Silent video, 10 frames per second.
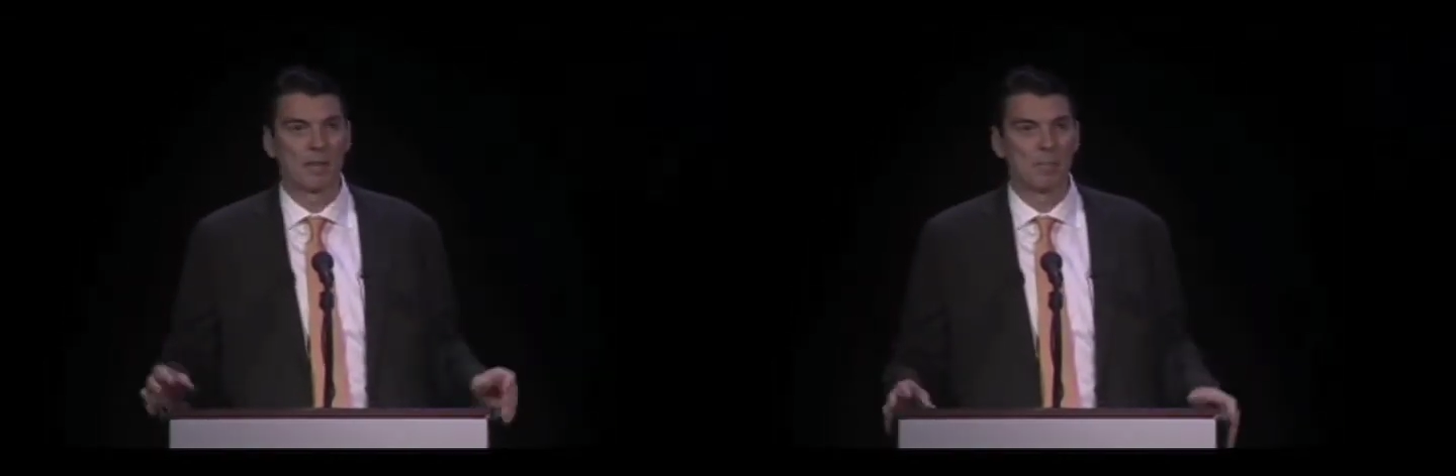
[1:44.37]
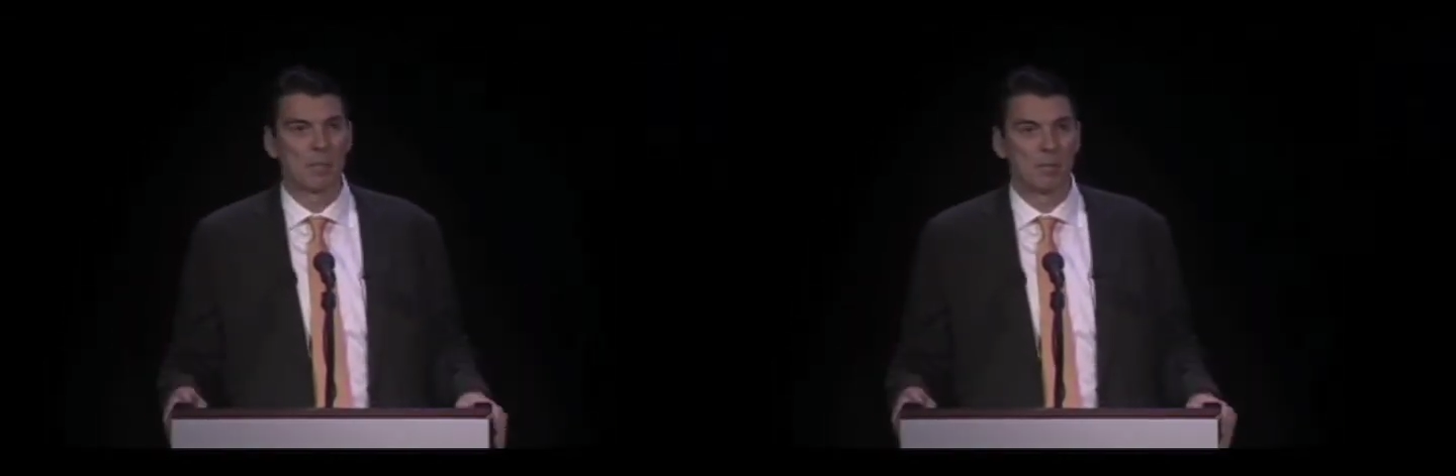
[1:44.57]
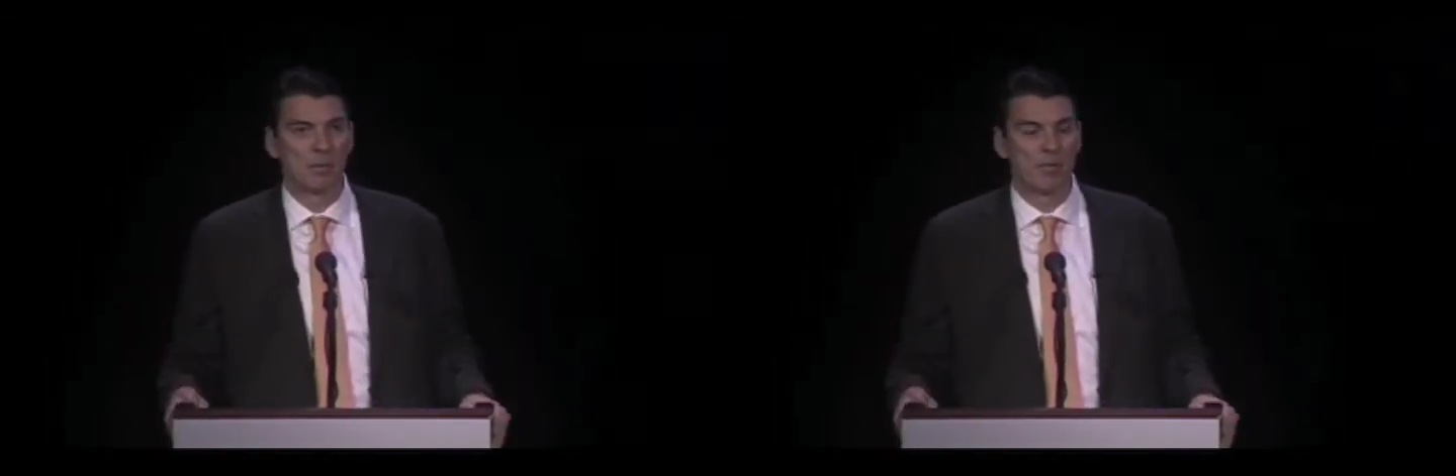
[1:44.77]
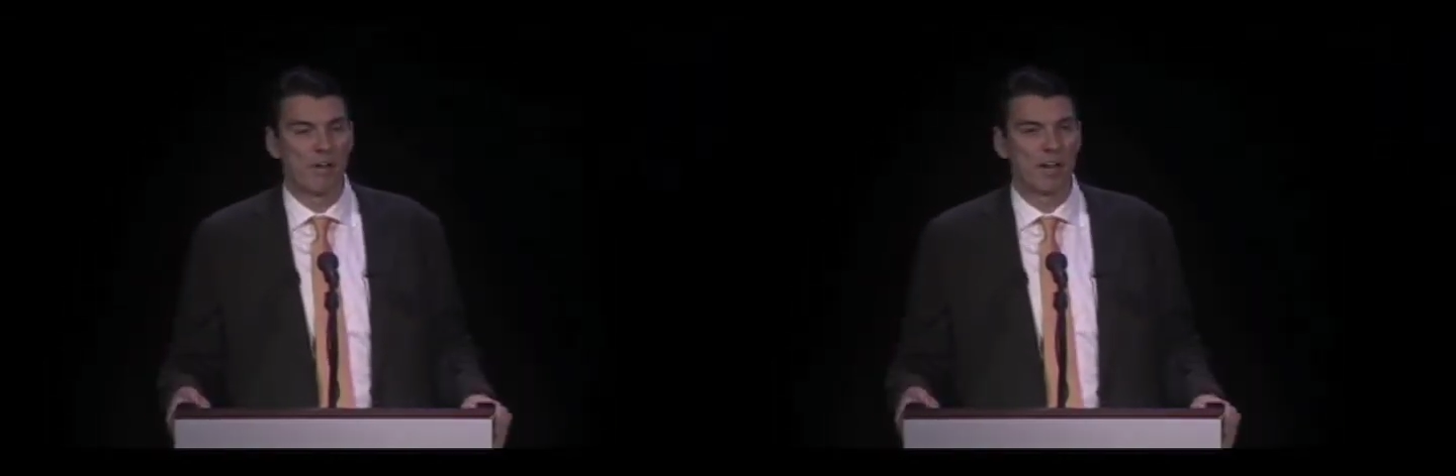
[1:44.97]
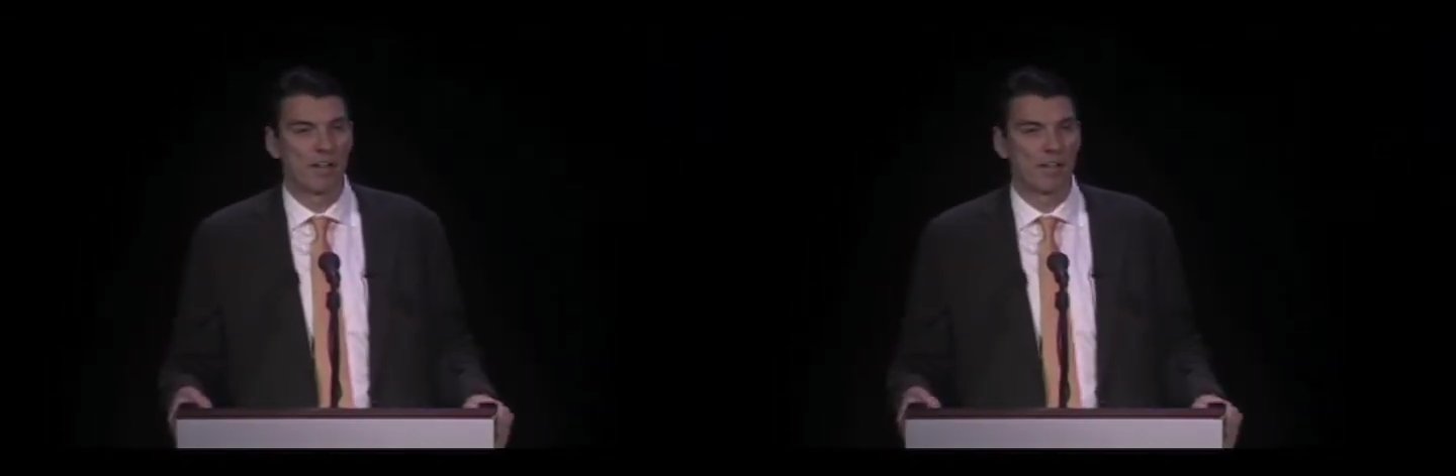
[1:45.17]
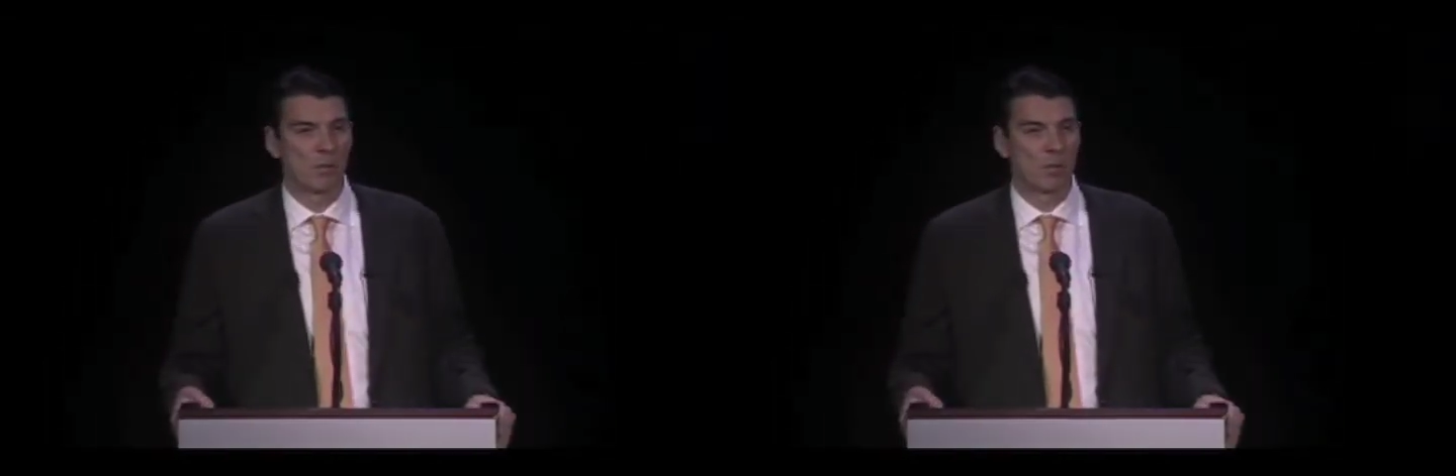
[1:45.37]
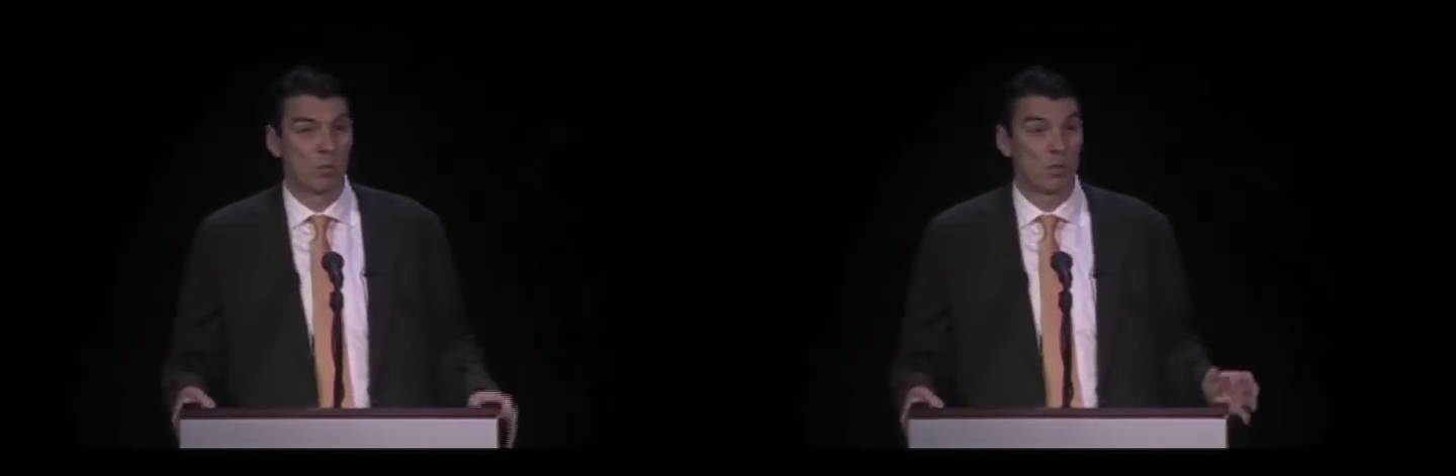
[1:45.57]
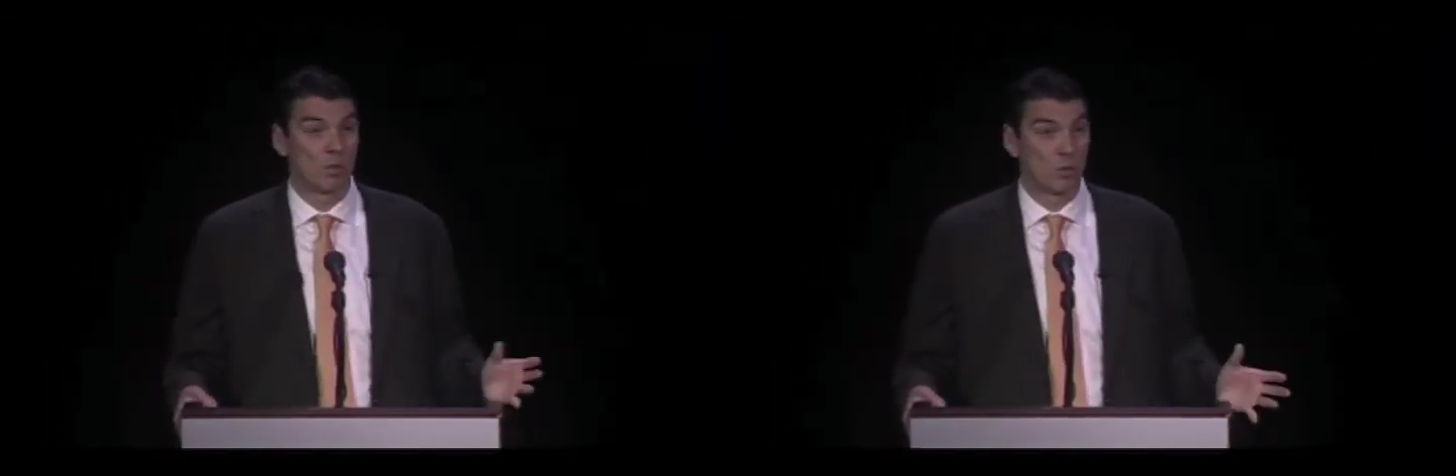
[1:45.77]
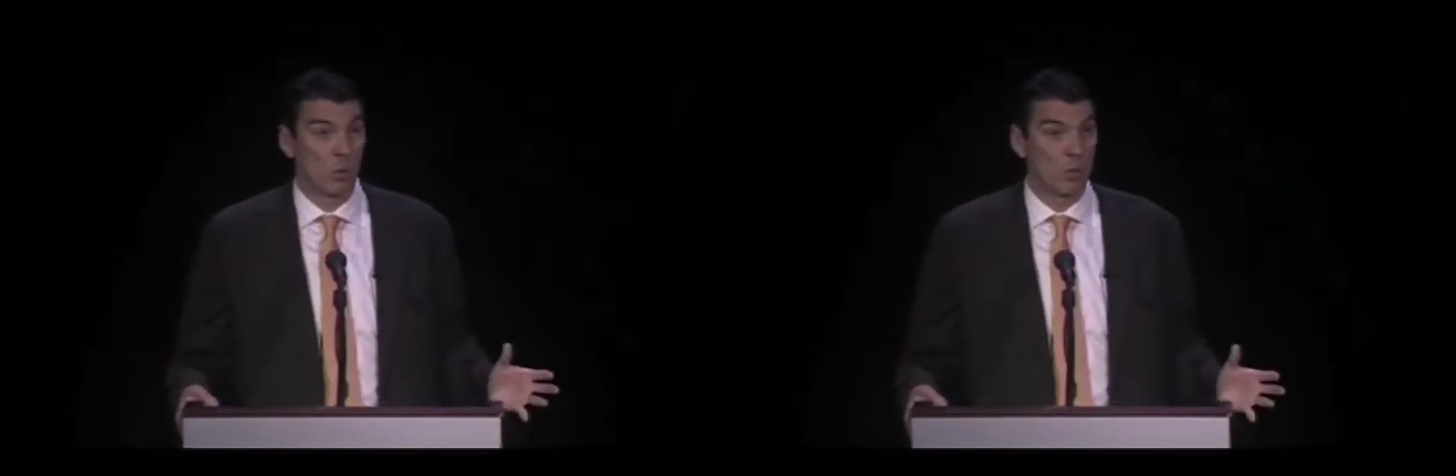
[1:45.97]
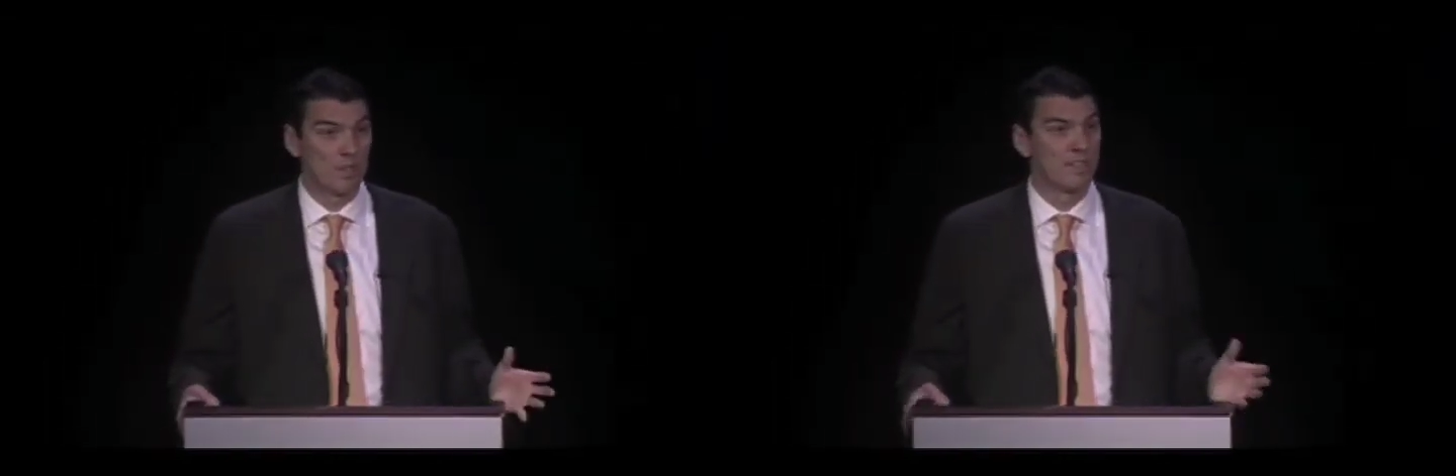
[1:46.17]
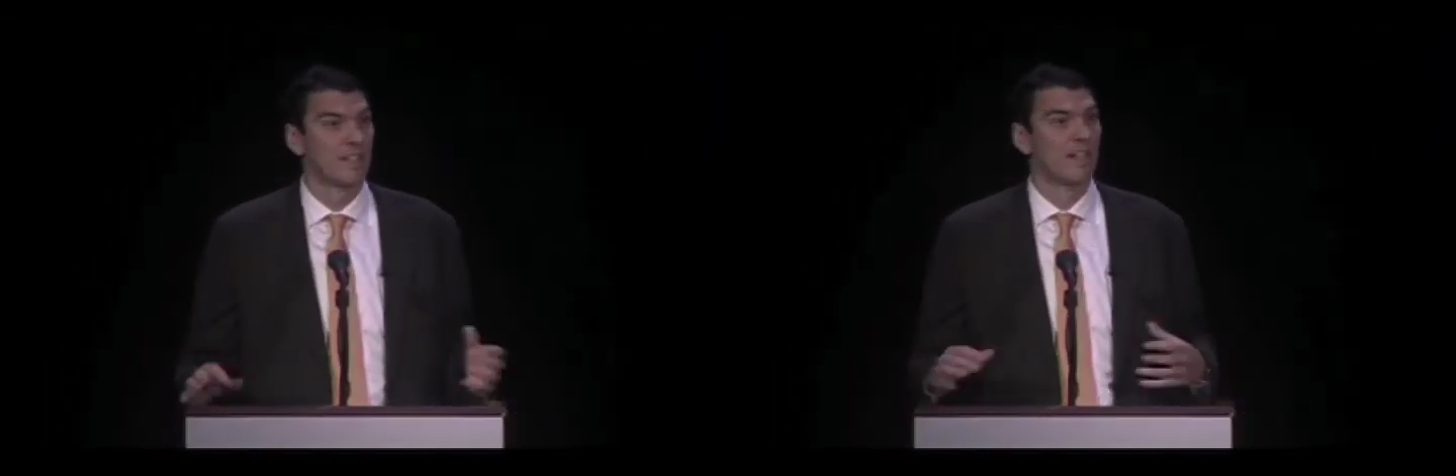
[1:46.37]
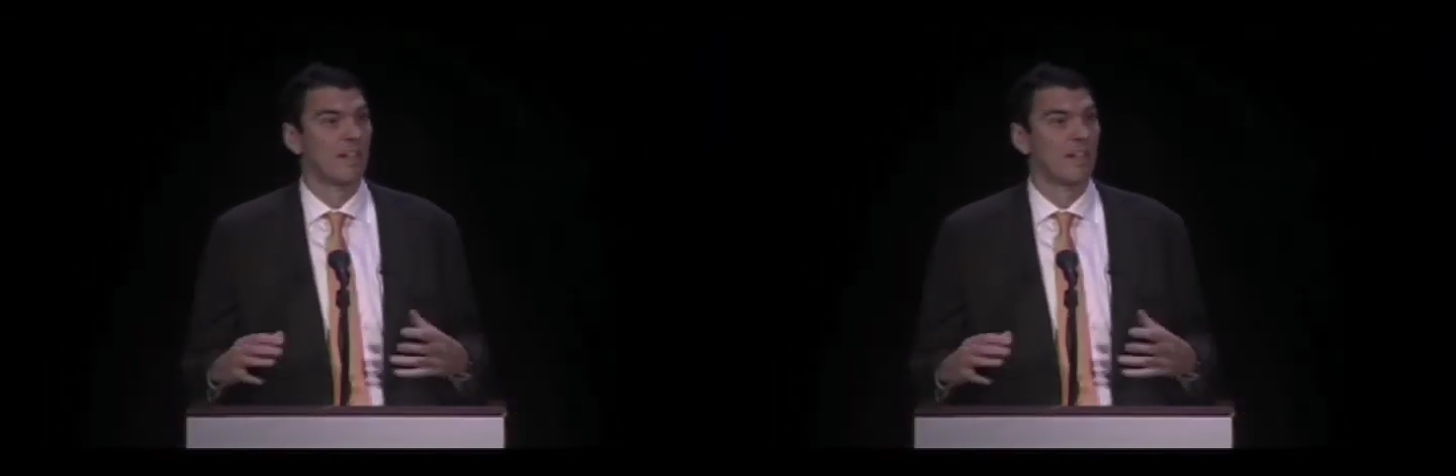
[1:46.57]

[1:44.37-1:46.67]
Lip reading: people fighting with real swords,